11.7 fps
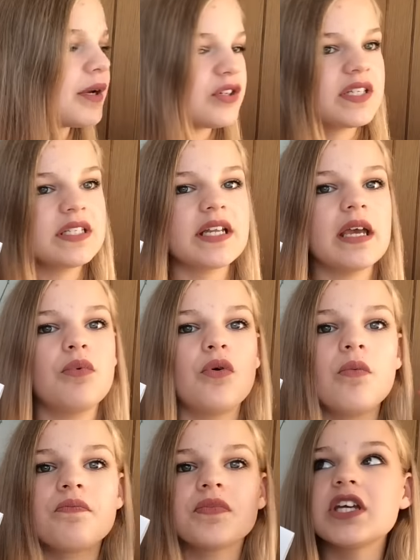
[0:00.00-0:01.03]
my dressing
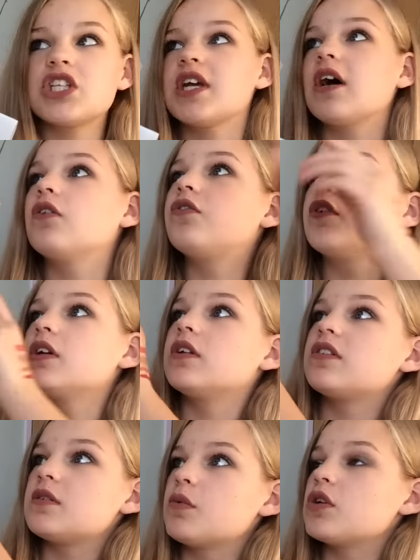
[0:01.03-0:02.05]
table, a shelf,
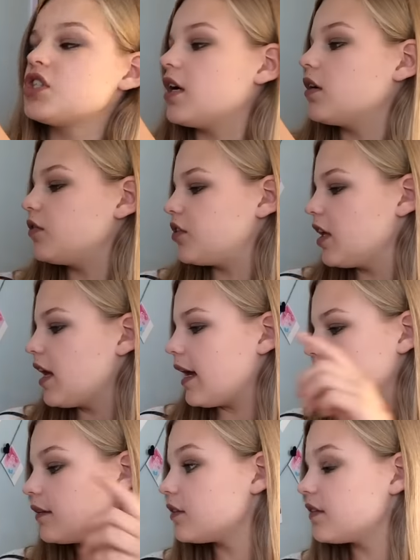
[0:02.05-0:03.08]
some more shelves,
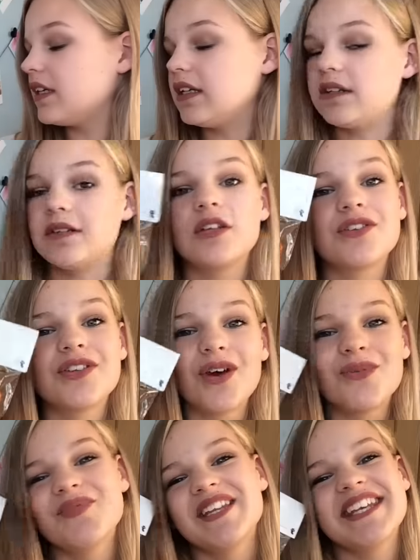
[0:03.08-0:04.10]
and these. So
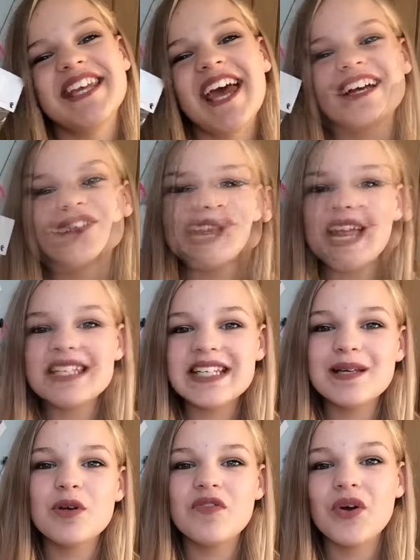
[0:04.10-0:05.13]
yeah.
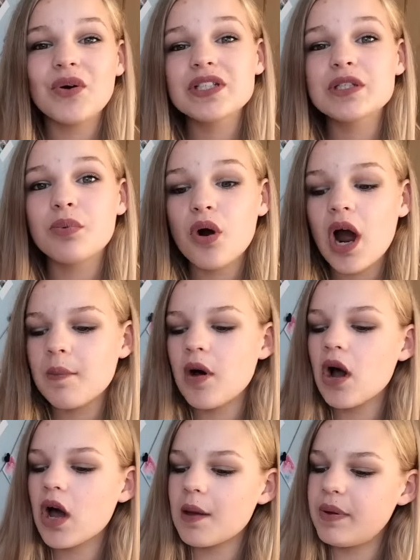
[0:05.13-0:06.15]
Lastly, moving on to
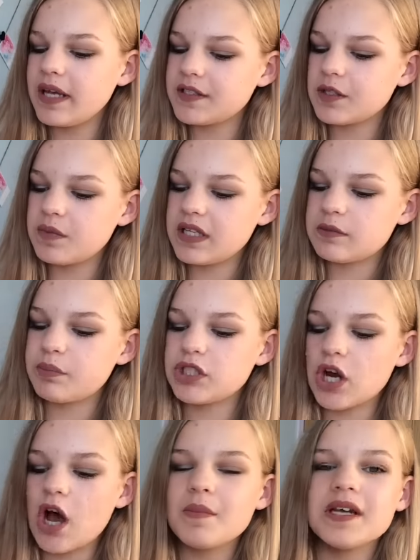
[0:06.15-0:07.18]
Primark, I picked up these
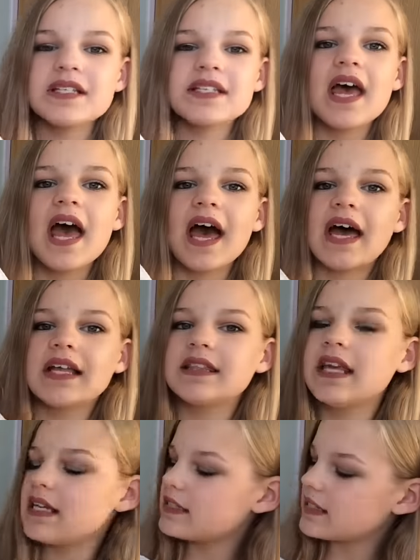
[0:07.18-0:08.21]
pajamas
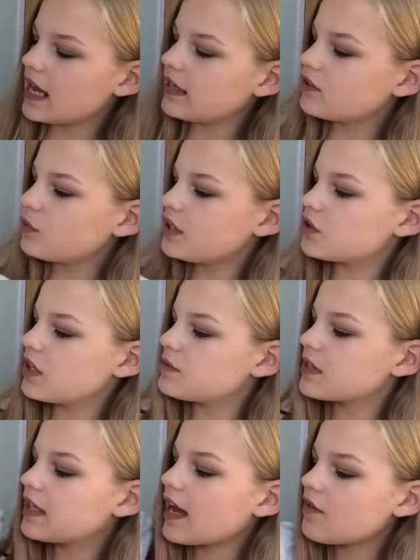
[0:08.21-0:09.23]
and they say sweet
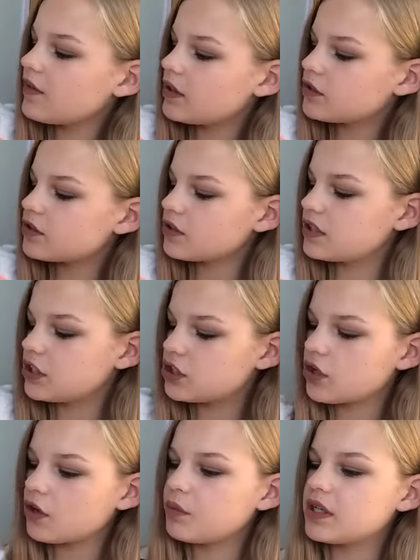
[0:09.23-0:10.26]
dreams, and they have a little
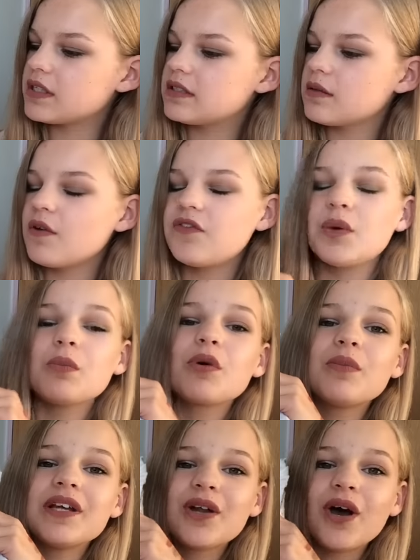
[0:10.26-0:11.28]
sausage dog, because some of you will
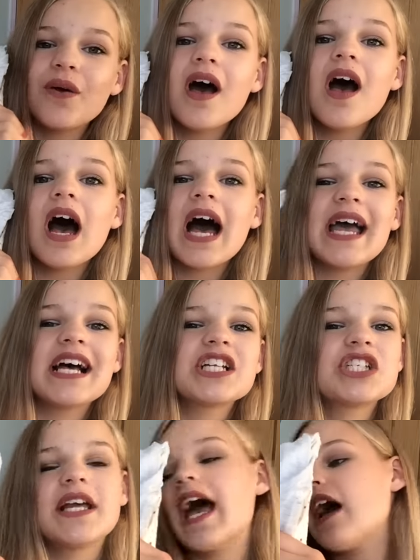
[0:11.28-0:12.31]
probably know I
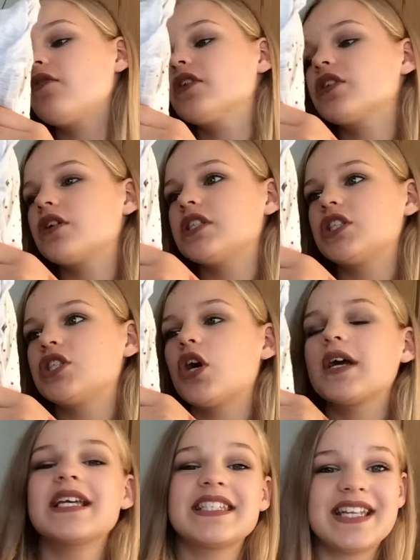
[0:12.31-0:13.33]
actually have a sausage
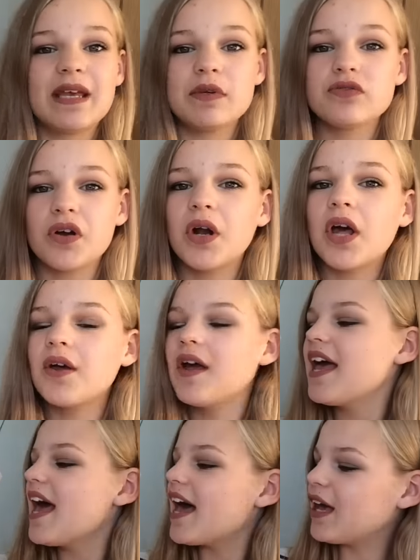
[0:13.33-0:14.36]
dog. His name is Rolo.
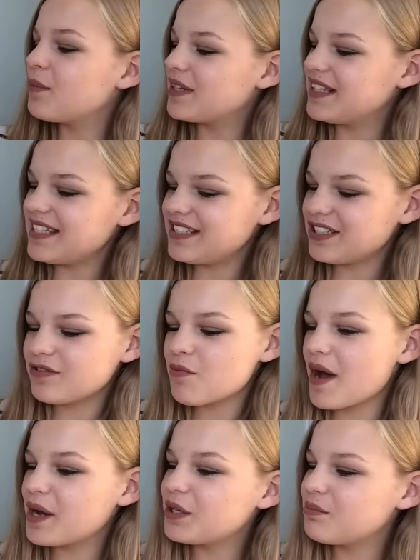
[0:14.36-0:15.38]
And these just
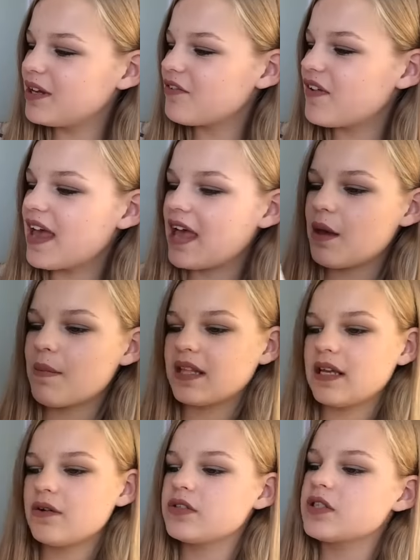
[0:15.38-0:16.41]
reminded me of him,
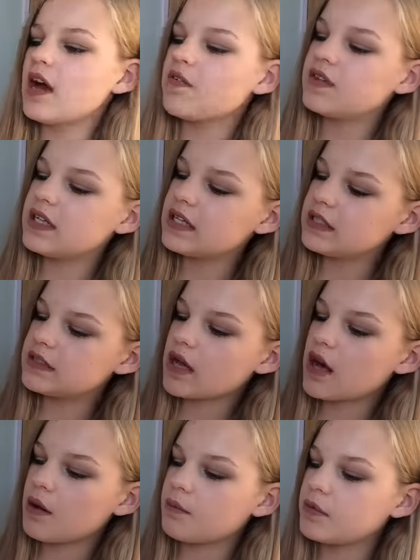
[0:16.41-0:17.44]
and they also have these
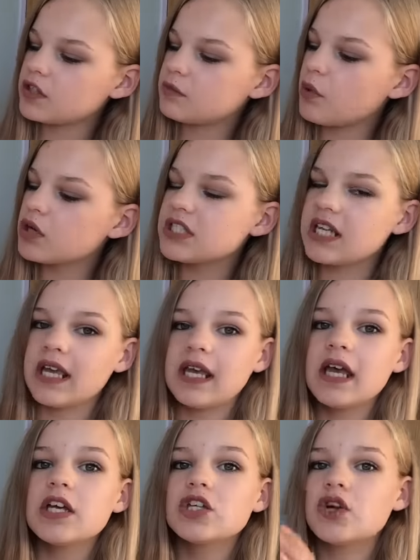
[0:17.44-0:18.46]

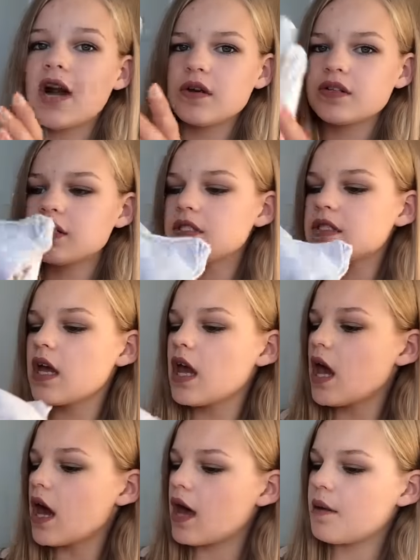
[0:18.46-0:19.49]
spotty trousers.
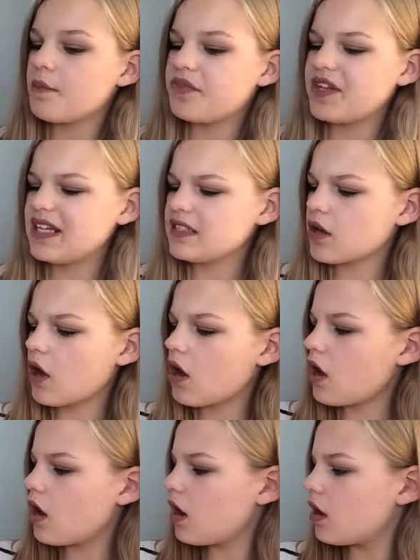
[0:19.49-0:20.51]
These
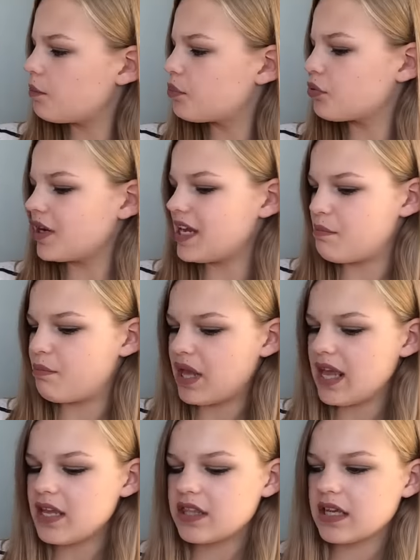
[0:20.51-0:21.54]
are pretty
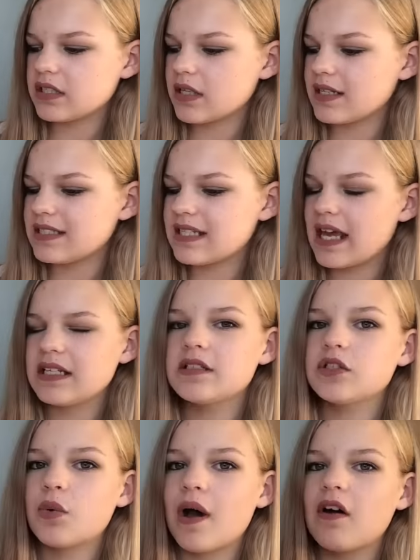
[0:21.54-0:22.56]
big. They're size 10
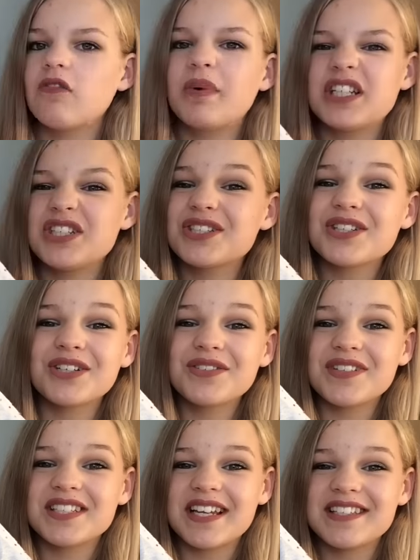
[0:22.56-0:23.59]
to 12, but I just couldn't
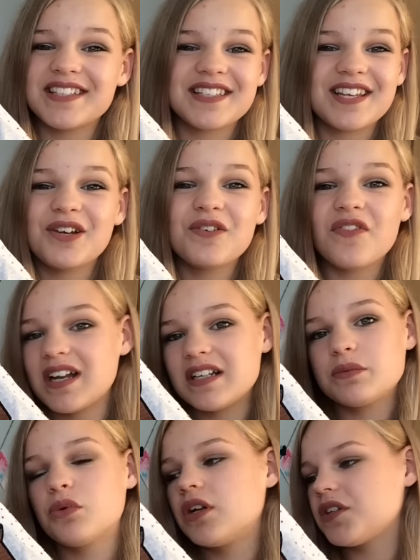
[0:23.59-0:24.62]
resist because I couldn't find a
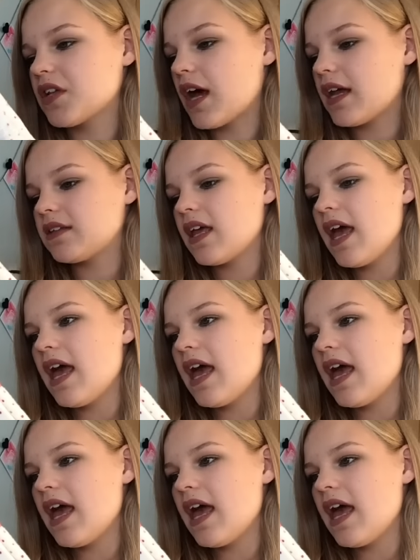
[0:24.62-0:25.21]
smaller size.